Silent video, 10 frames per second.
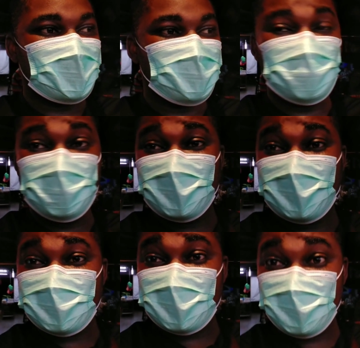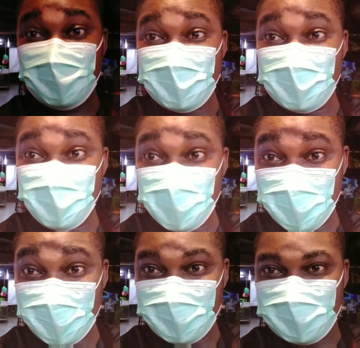I'll show you guys how they
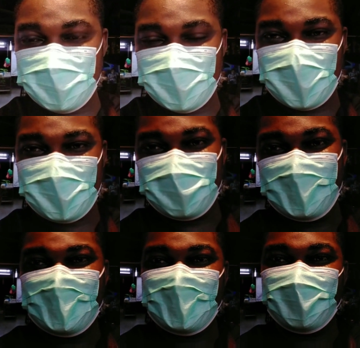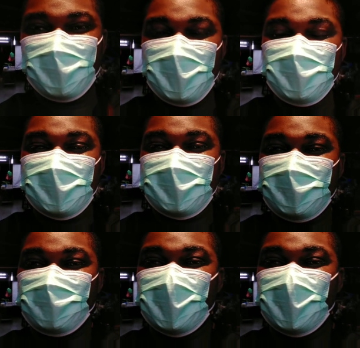prepare it, okay. If you're new to the channel,